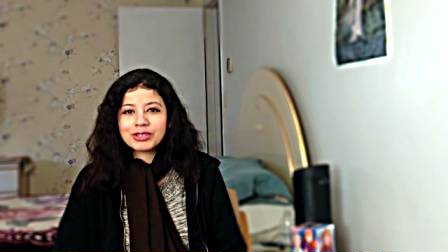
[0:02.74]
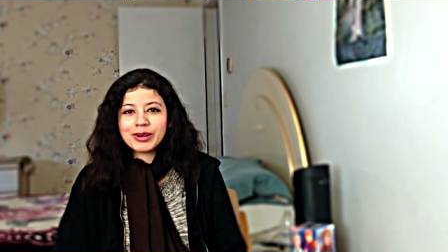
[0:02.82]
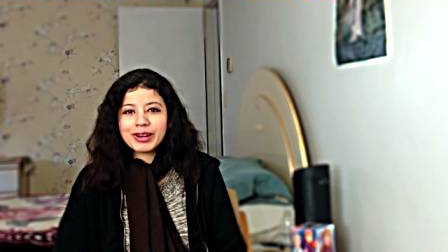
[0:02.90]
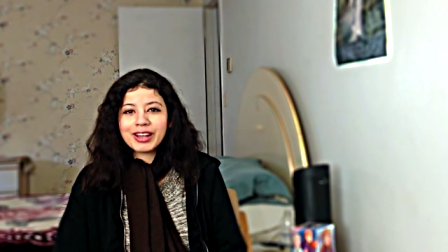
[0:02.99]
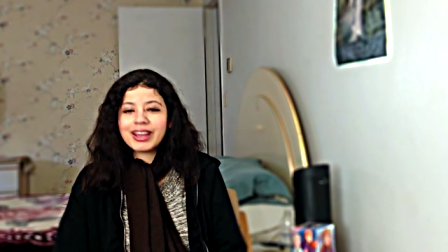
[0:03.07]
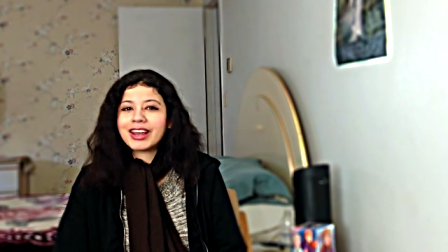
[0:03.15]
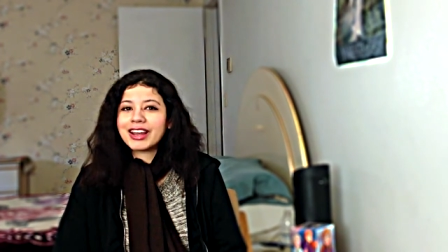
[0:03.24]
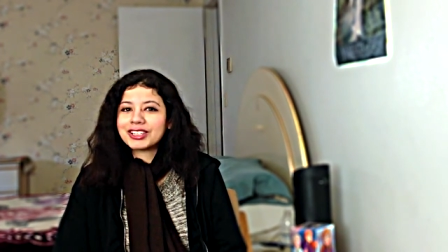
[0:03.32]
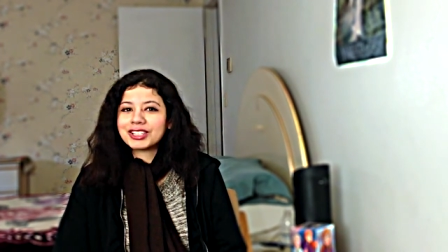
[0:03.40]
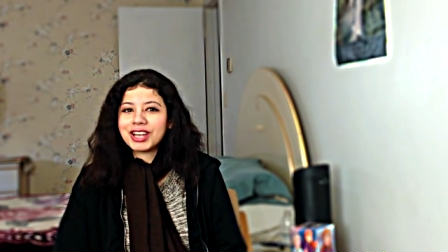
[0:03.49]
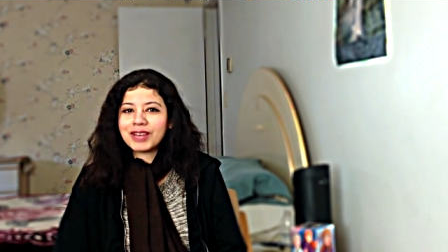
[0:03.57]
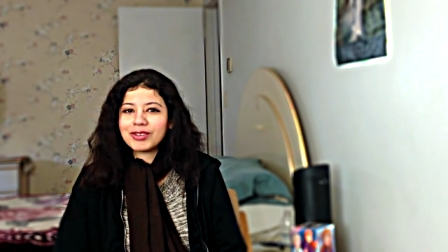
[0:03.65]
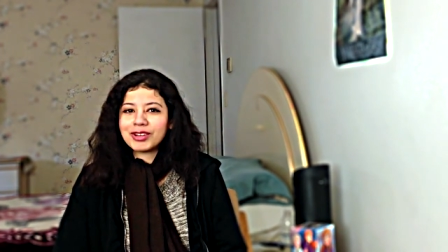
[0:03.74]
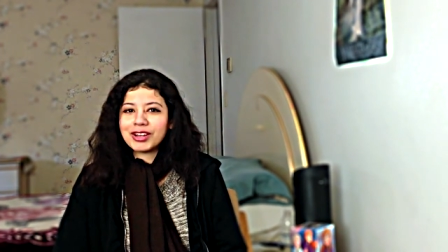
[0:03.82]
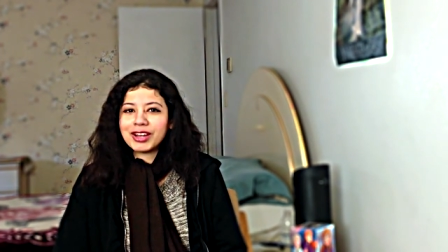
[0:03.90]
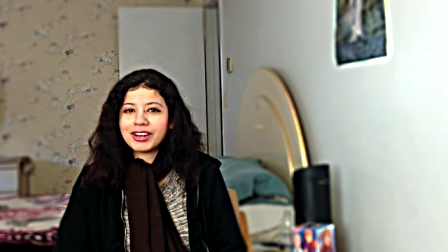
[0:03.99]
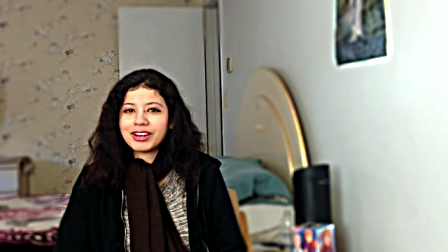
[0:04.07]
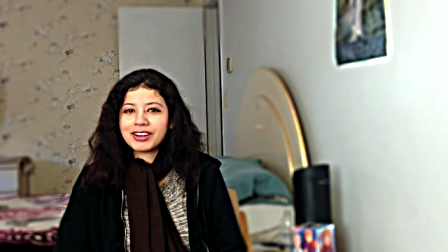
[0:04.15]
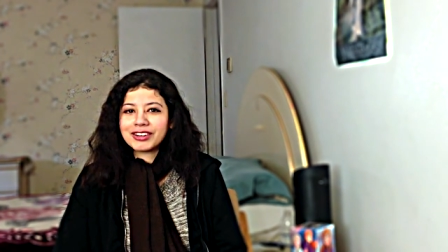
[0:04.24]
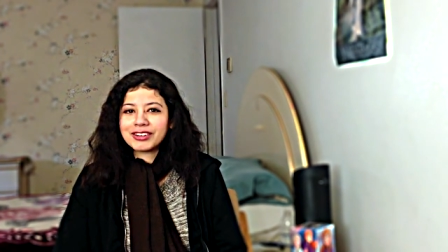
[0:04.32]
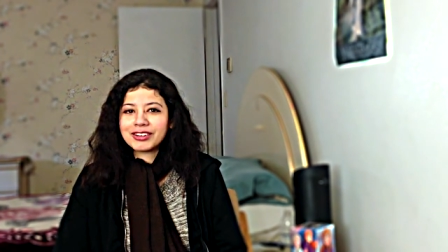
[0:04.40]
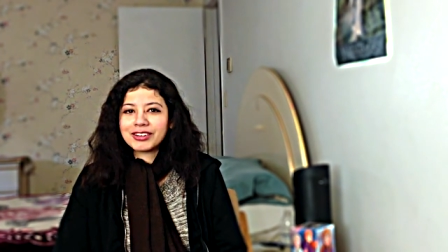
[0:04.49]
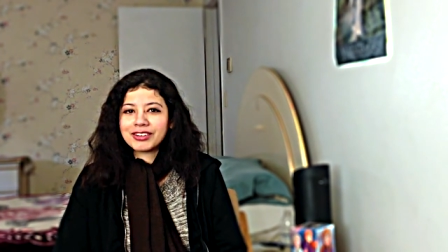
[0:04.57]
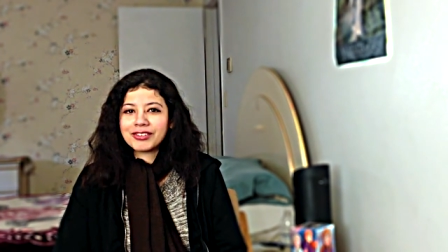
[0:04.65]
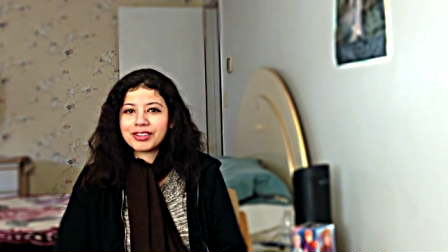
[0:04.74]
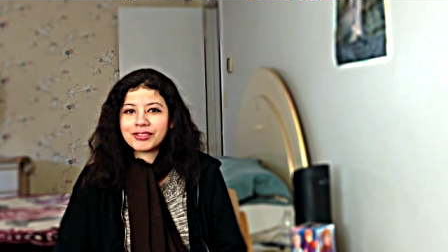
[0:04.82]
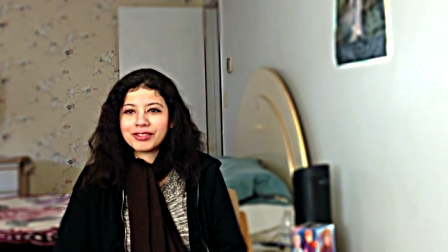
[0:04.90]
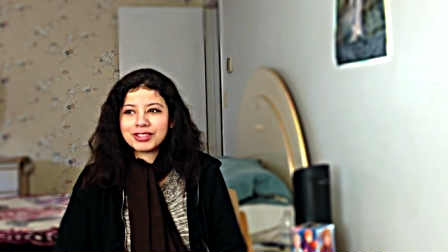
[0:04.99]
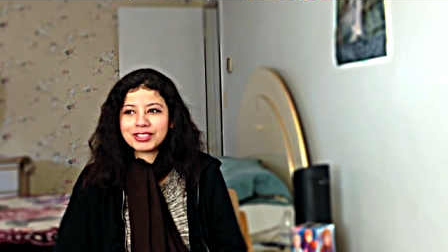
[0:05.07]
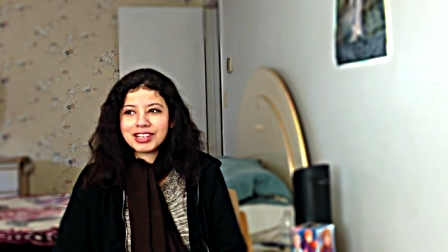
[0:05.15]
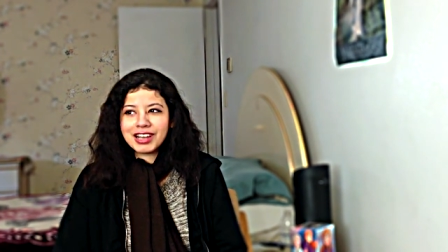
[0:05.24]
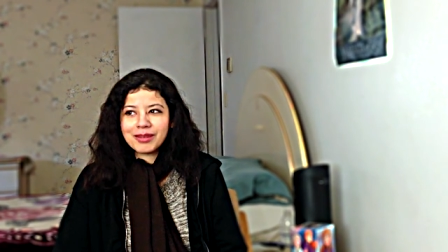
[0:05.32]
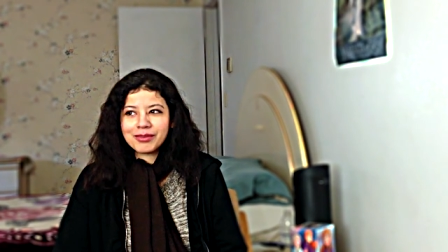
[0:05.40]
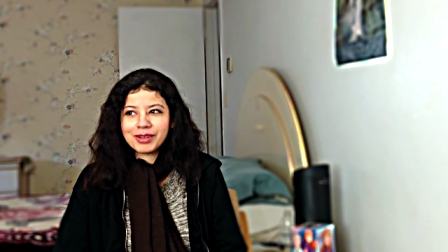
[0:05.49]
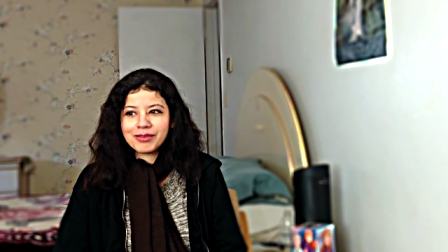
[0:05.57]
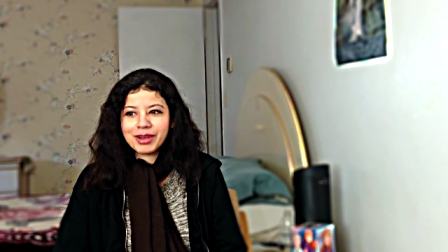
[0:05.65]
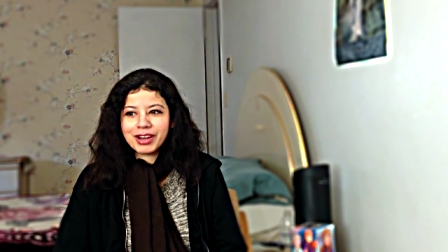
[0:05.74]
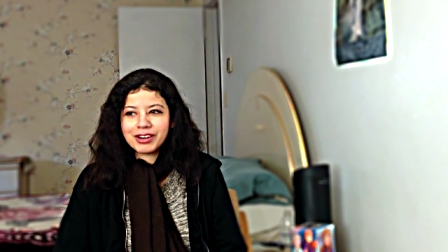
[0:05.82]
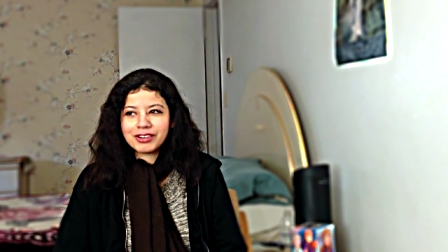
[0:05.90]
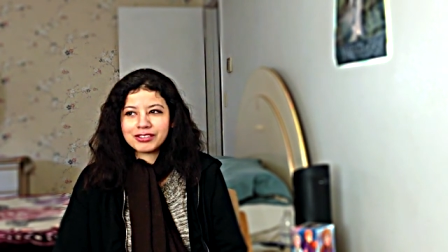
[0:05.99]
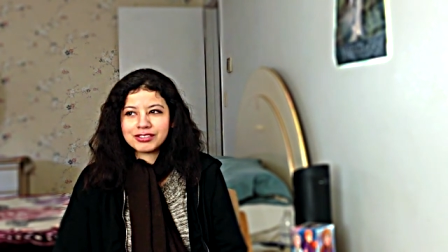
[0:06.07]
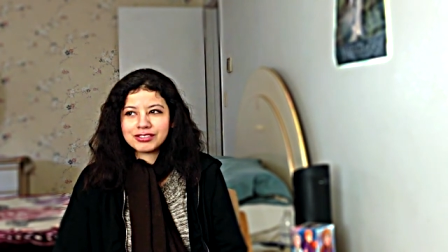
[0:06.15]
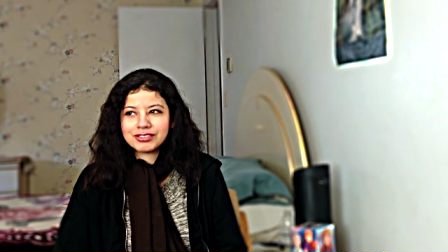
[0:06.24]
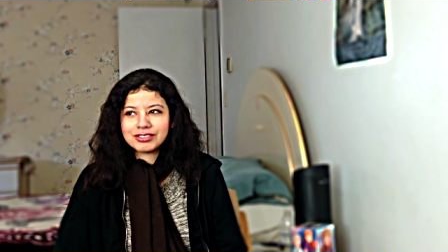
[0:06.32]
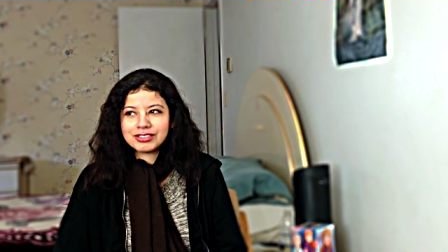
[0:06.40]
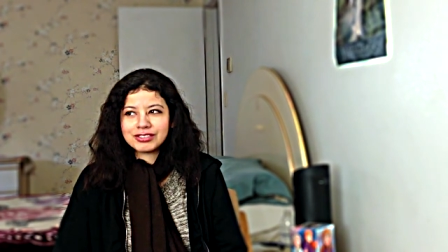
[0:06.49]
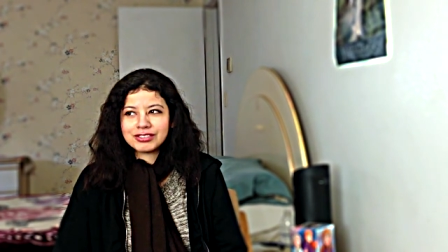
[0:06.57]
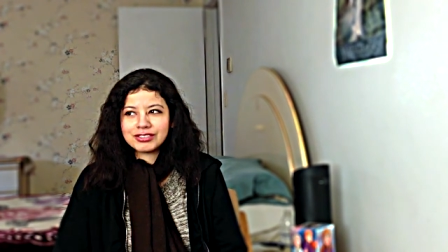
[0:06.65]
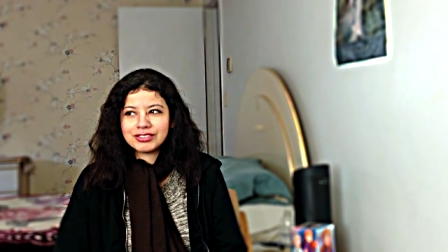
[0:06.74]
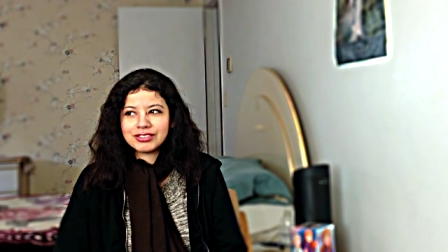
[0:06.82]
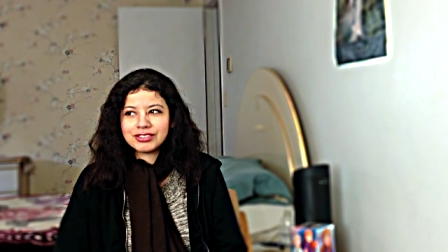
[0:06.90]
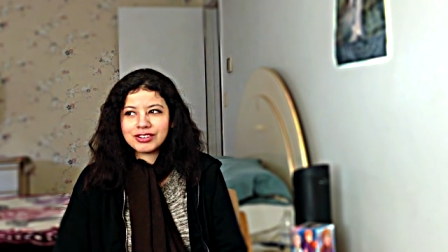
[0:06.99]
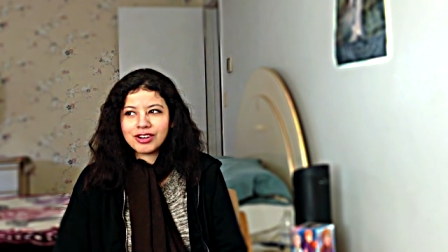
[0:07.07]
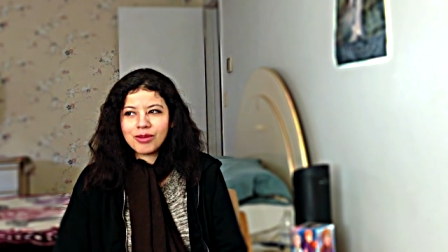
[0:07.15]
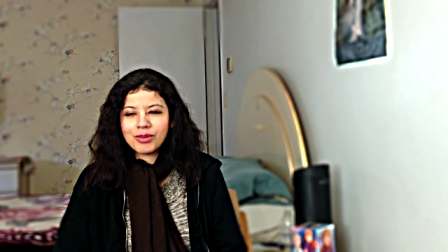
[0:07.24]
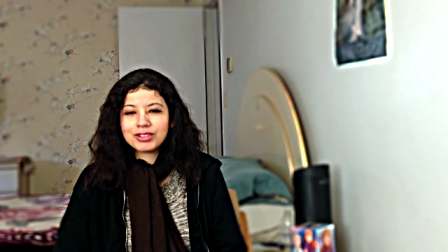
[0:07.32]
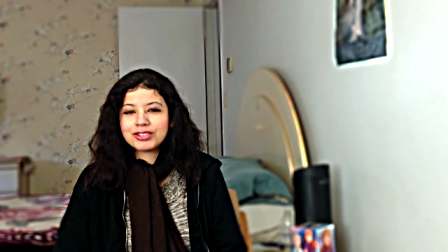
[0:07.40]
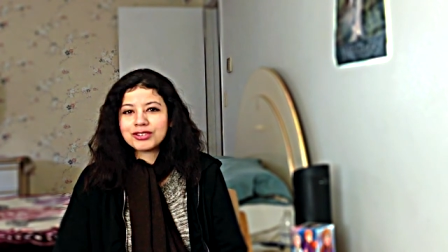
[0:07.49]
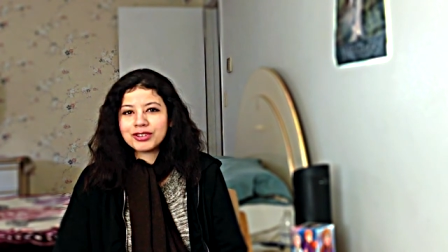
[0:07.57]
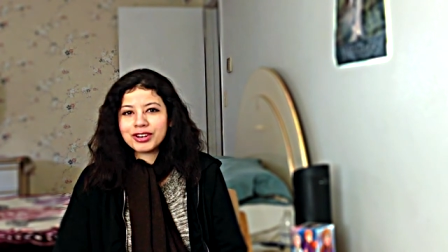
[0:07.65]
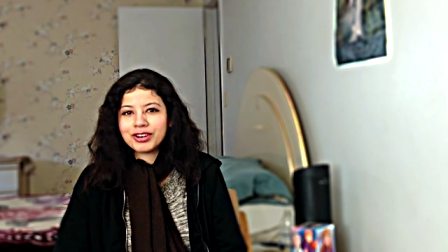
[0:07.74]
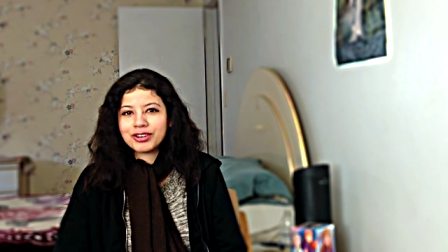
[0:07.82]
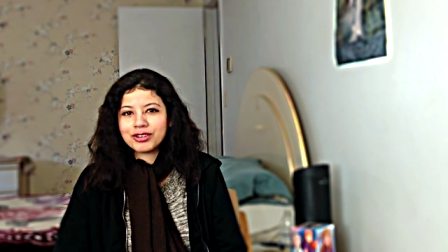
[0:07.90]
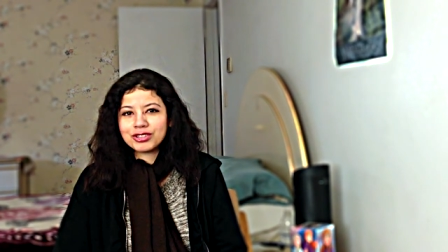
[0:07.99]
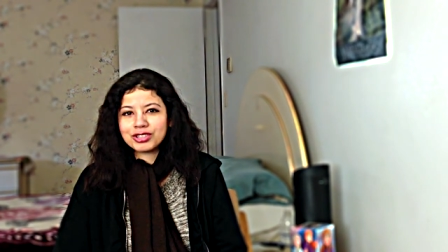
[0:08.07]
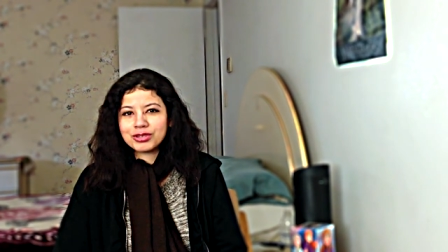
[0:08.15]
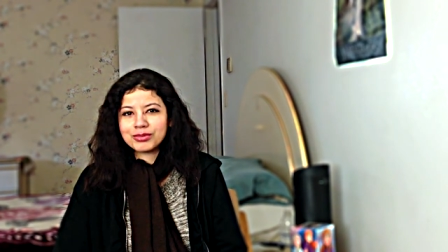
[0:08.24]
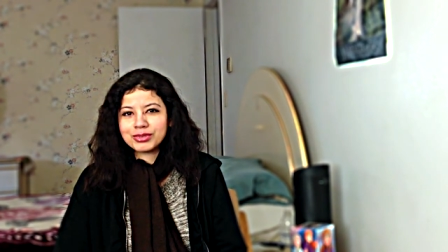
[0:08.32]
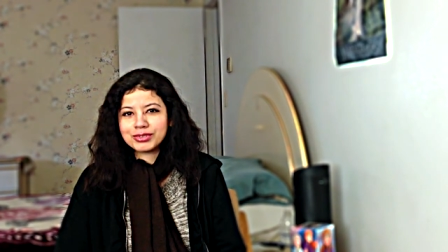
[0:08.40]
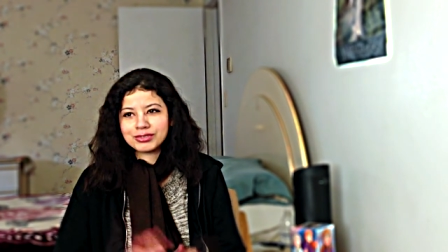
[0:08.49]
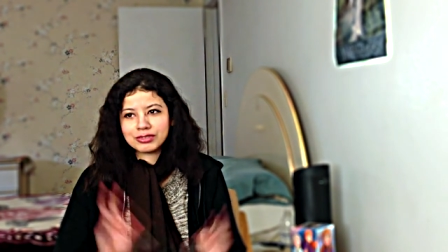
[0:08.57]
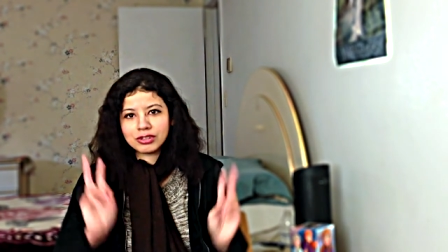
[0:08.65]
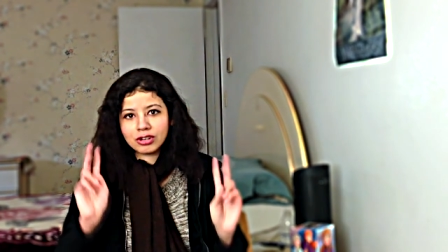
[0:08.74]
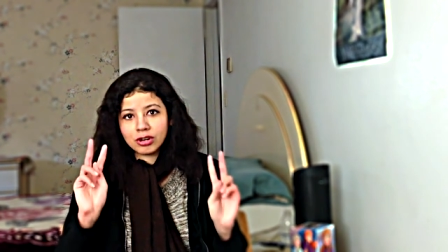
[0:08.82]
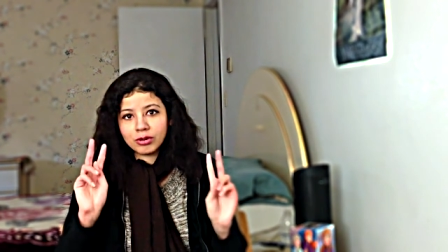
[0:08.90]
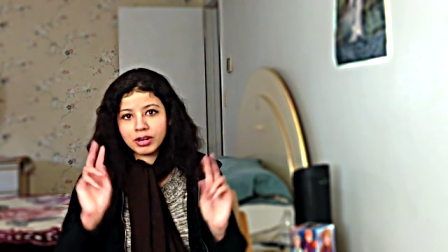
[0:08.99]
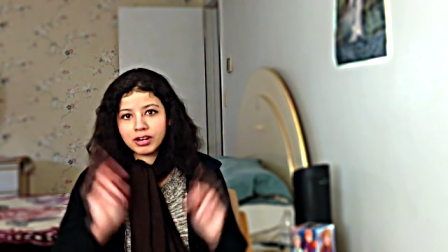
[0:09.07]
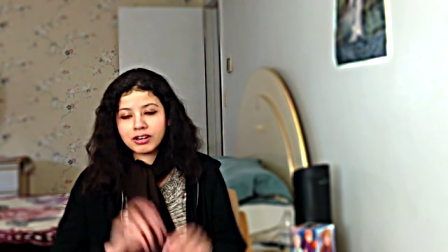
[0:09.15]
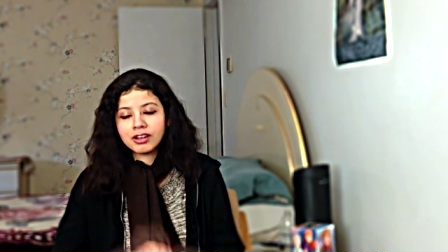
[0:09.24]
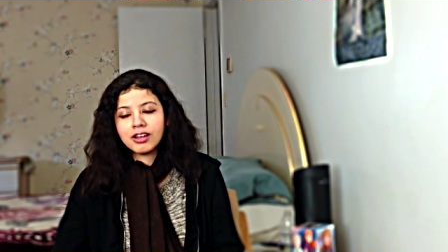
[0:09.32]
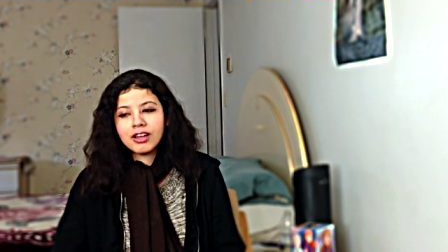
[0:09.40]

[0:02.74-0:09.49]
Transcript: twenty, and I actually have good lighting for the first time in my almost two year YouTube career.